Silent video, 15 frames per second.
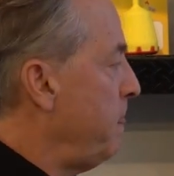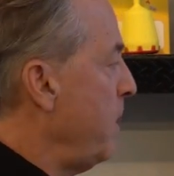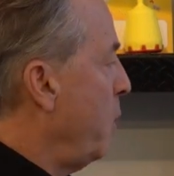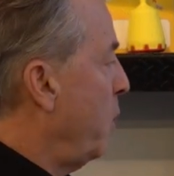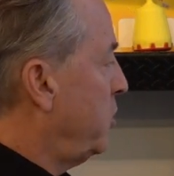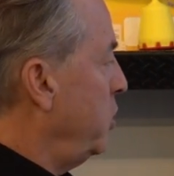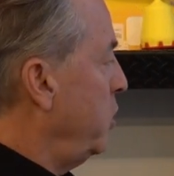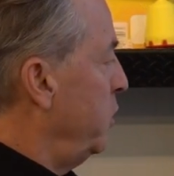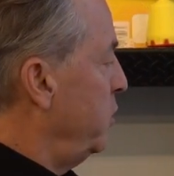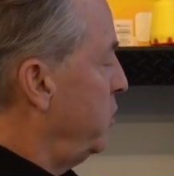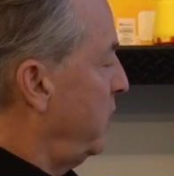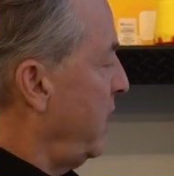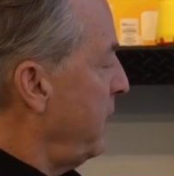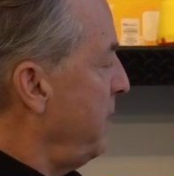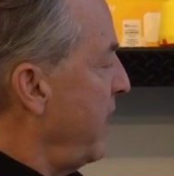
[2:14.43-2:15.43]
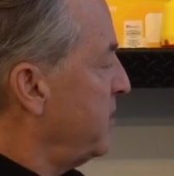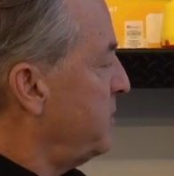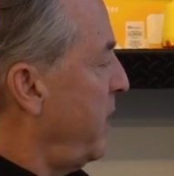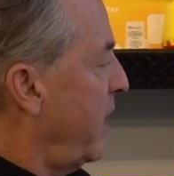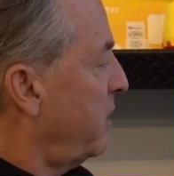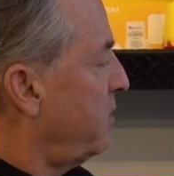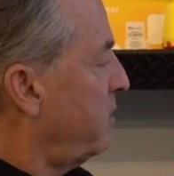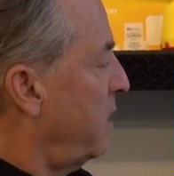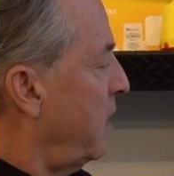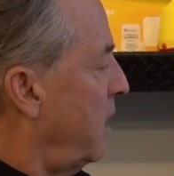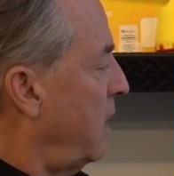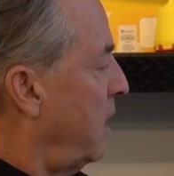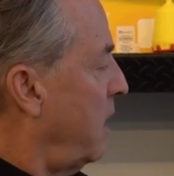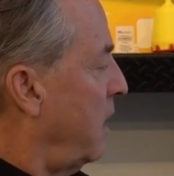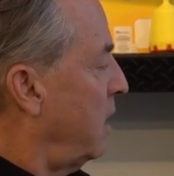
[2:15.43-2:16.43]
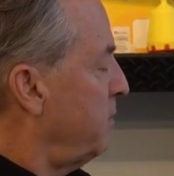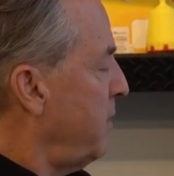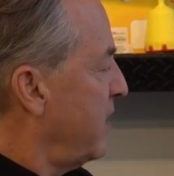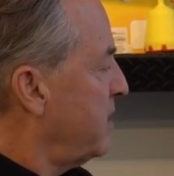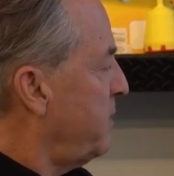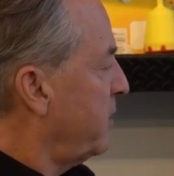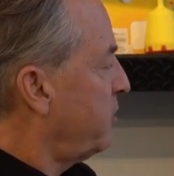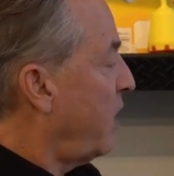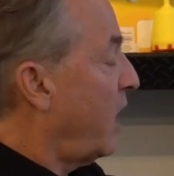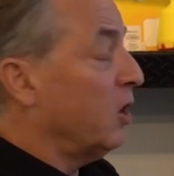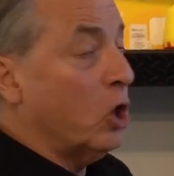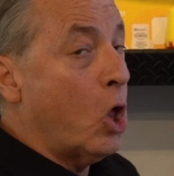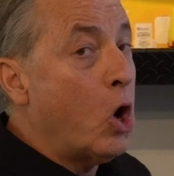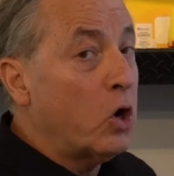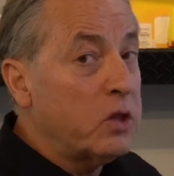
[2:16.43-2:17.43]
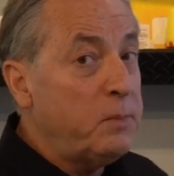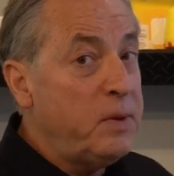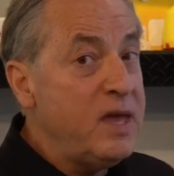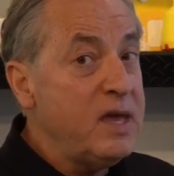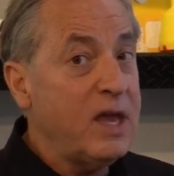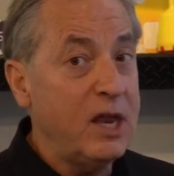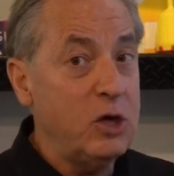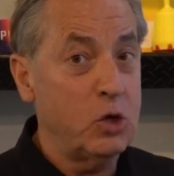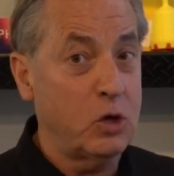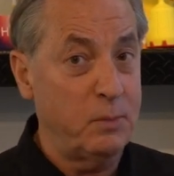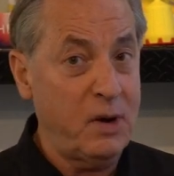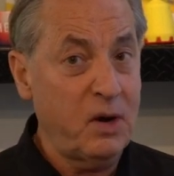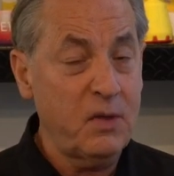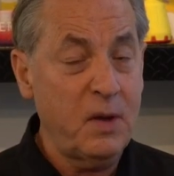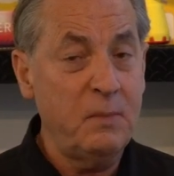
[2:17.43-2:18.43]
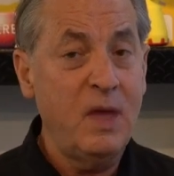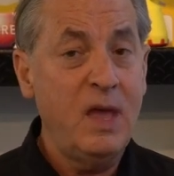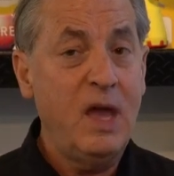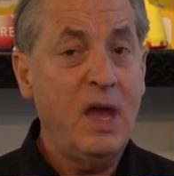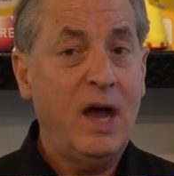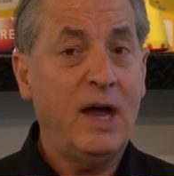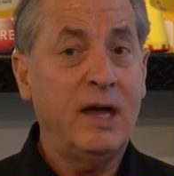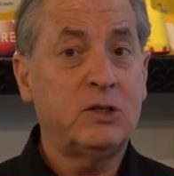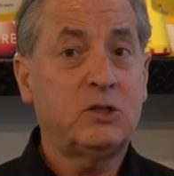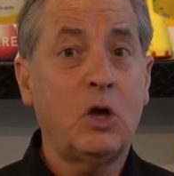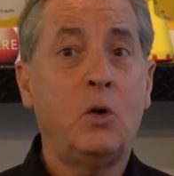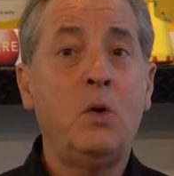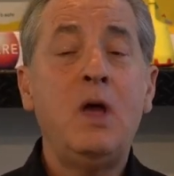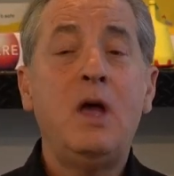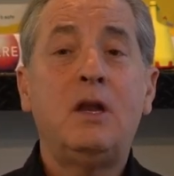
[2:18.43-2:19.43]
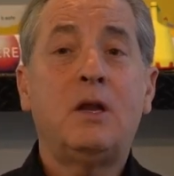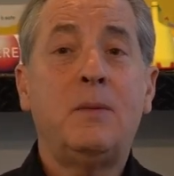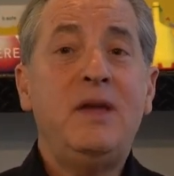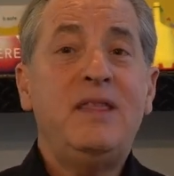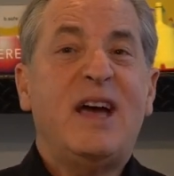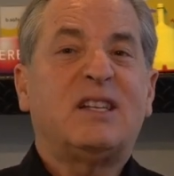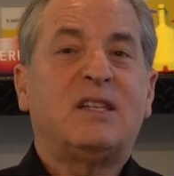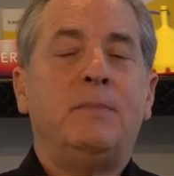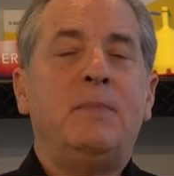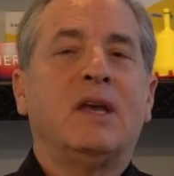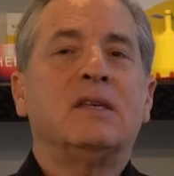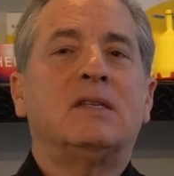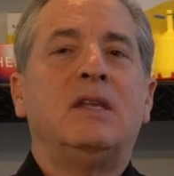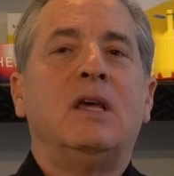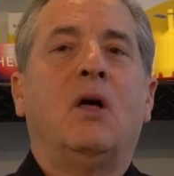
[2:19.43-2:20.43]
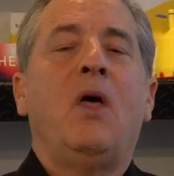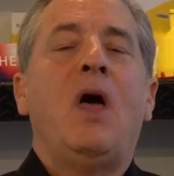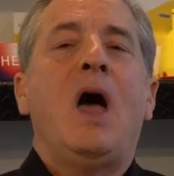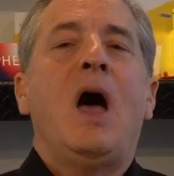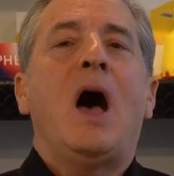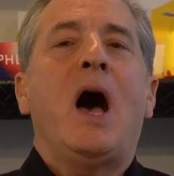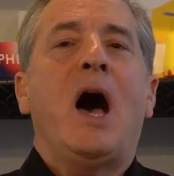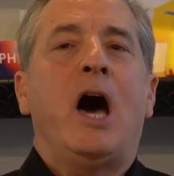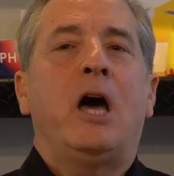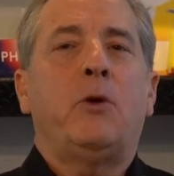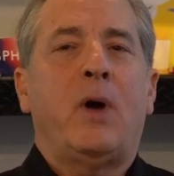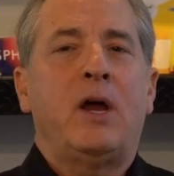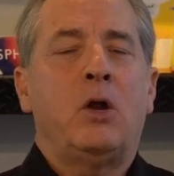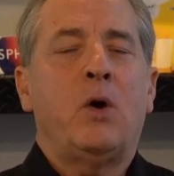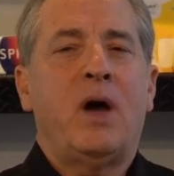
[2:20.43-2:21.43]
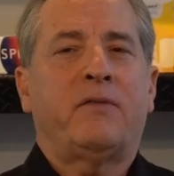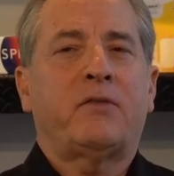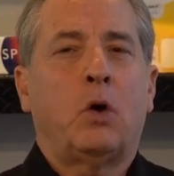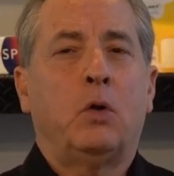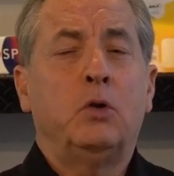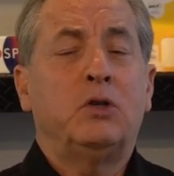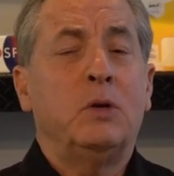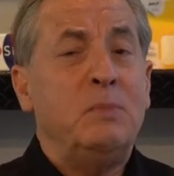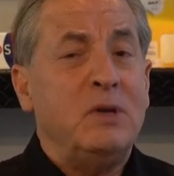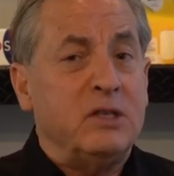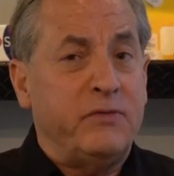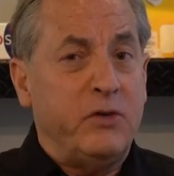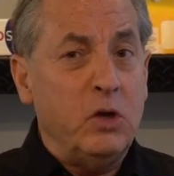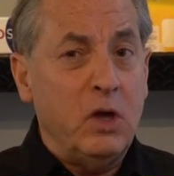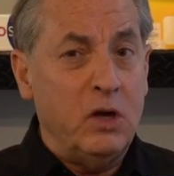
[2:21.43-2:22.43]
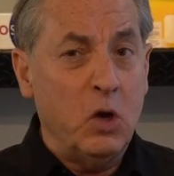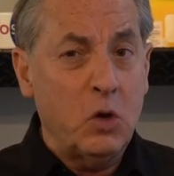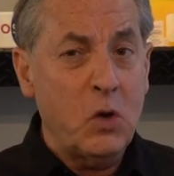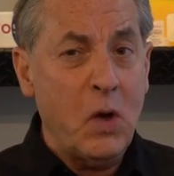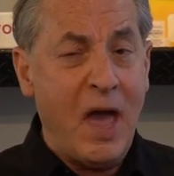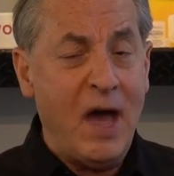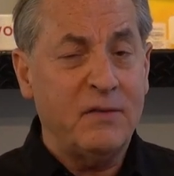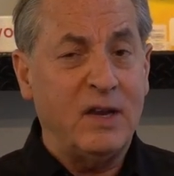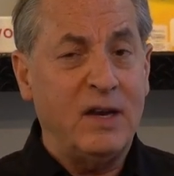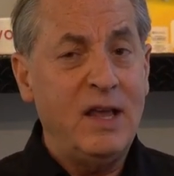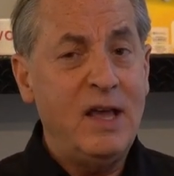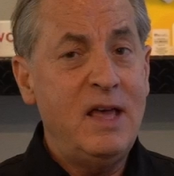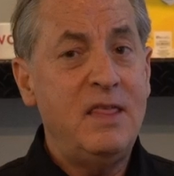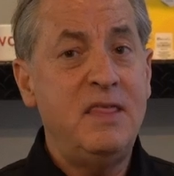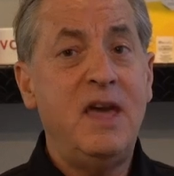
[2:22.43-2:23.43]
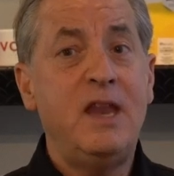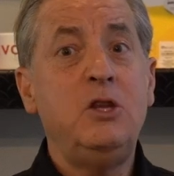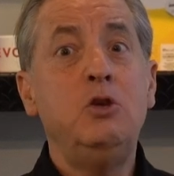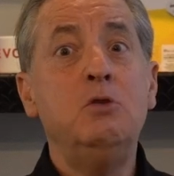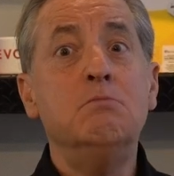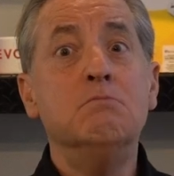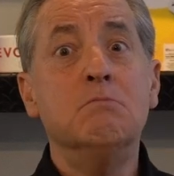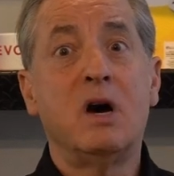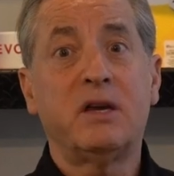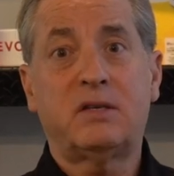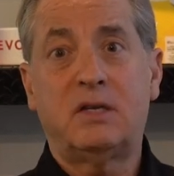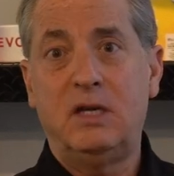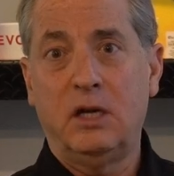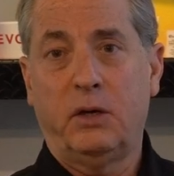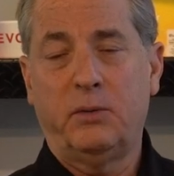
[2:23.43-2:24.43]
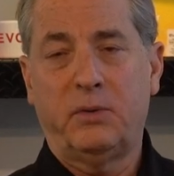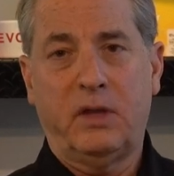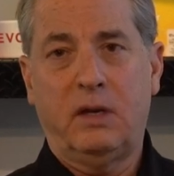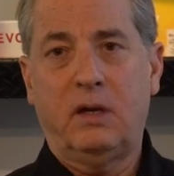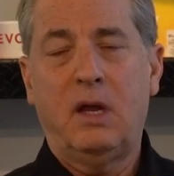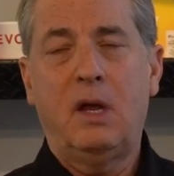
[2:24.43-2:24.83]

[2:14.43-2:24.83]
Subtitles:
what you do is you take mass spectra along the peak and you compare them. So to me, that's the biggest deal. How do I know I have coelution? Because if you know you have it, then you must deal with it.